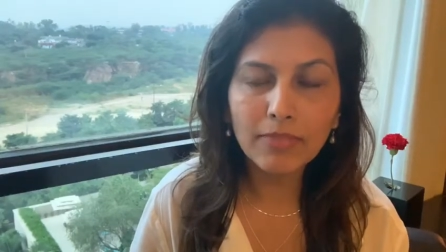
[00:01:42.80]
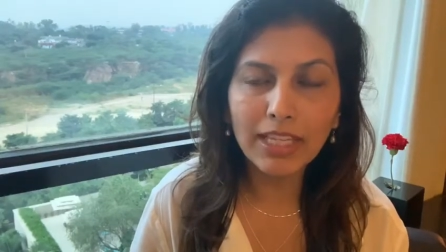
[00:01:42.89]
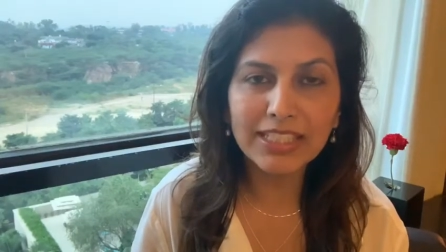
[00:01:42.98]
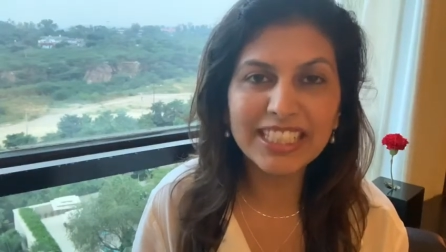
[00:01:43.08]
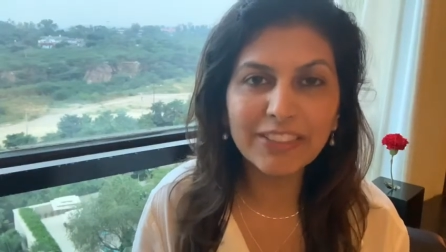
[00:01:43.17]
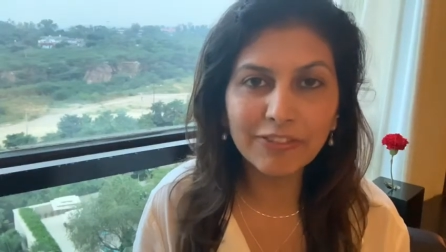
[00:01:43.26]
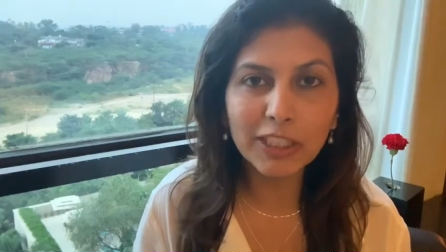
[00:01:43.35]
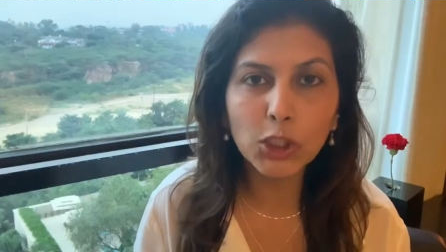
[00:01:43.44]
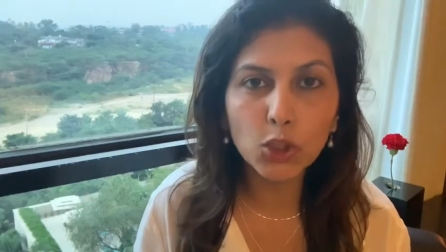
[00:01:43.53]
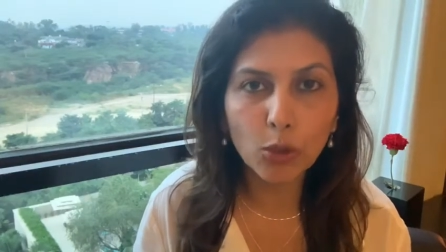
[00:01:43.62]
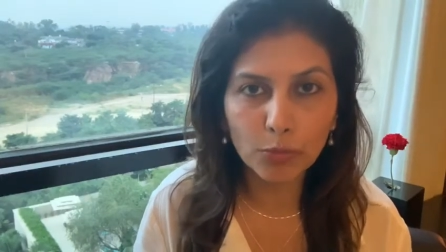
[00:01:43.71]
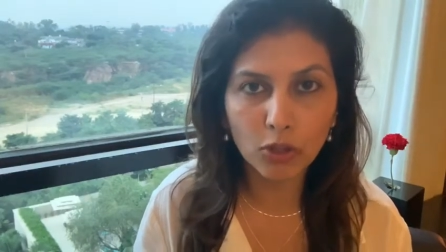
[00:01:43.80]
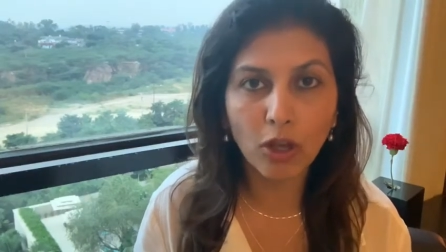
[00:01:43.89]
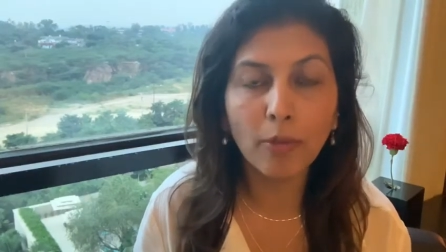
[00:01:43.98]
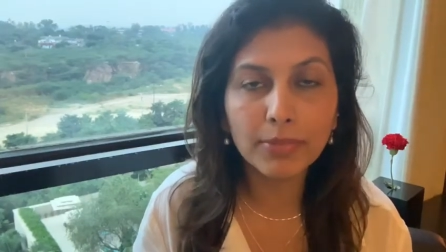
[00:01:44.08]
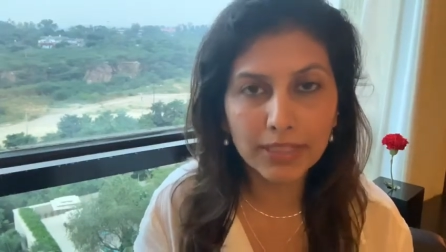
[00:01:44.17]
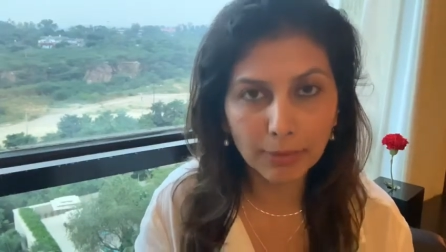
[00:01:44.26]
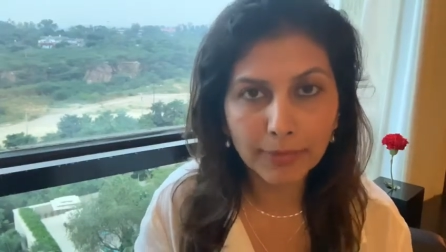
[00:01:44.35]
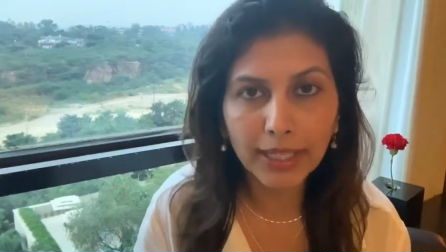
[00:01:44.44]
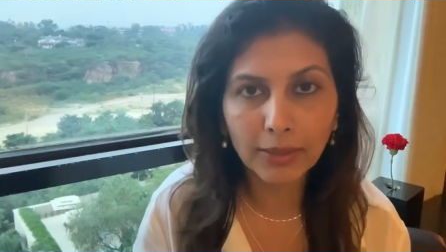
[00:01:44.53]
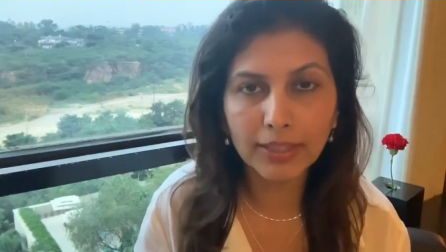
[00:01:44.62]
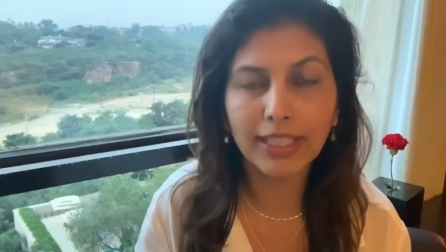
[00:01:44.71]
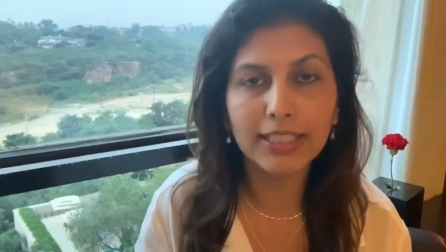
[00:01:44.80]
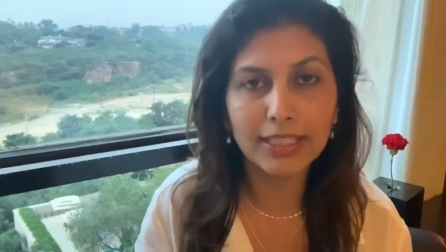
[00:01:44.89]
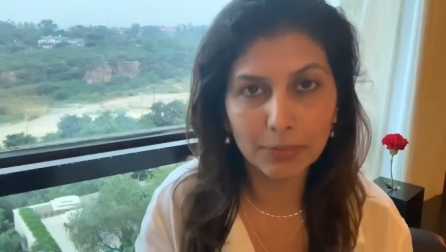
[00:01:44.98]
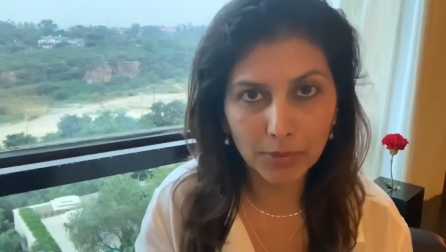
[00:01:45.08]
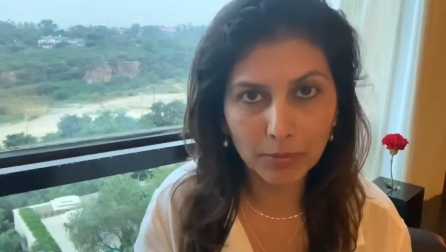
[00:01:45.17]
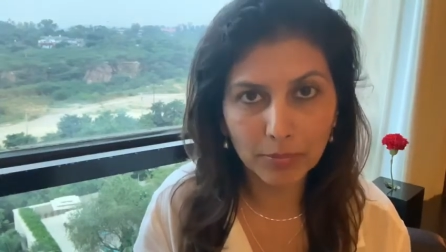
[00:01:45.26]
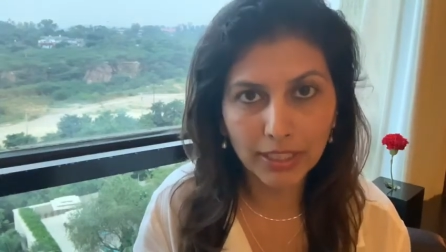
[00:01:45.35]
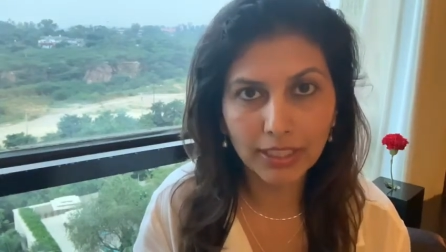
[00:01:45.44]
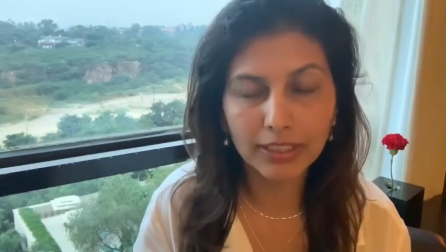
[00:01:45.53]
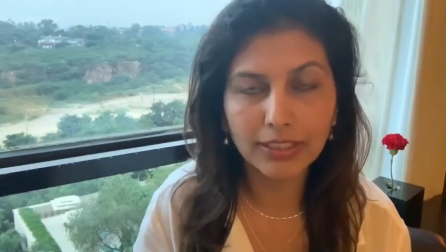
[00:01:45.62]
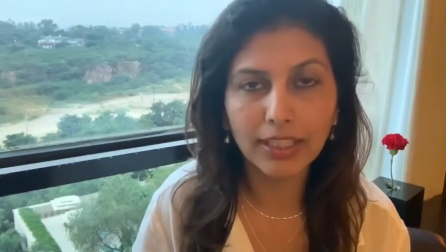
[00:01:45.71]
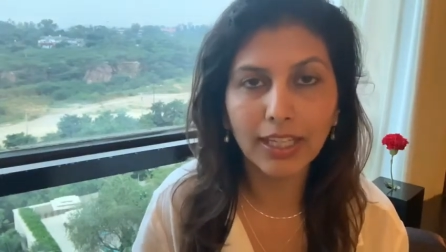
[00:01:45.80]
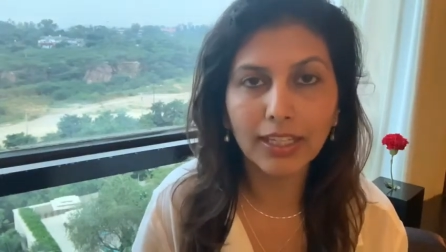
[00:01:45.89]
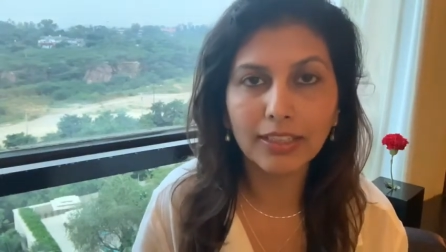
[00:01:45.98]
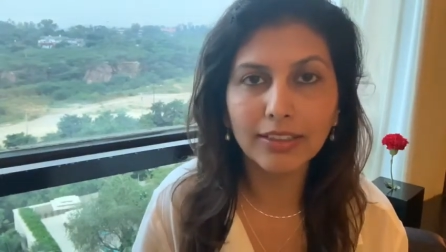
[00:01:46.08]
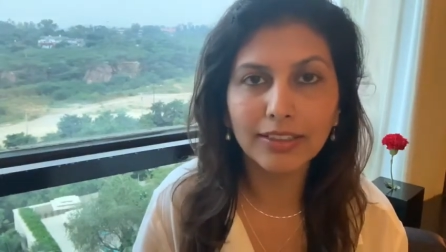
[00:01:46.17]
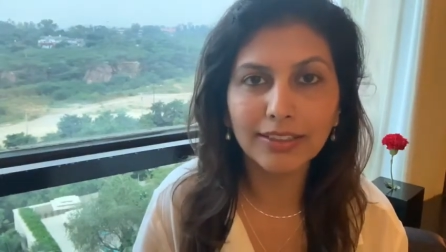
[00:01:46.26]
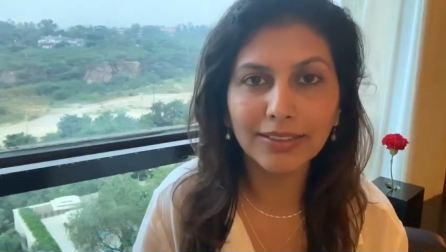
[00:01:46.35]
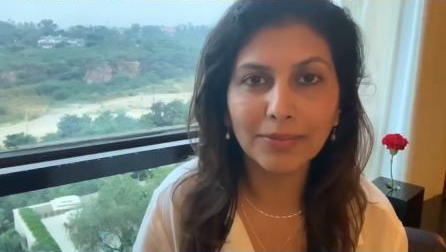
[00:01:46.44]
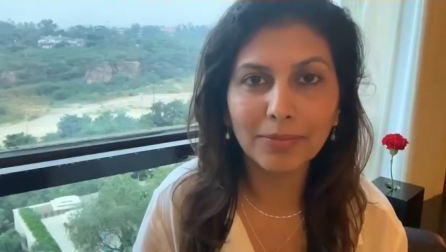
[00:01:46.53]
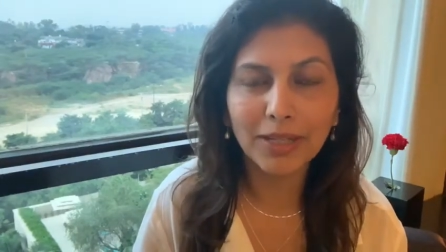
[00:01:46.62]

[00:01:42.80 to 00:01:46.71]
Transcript: it's difficult to absorb something that is permanent and uh,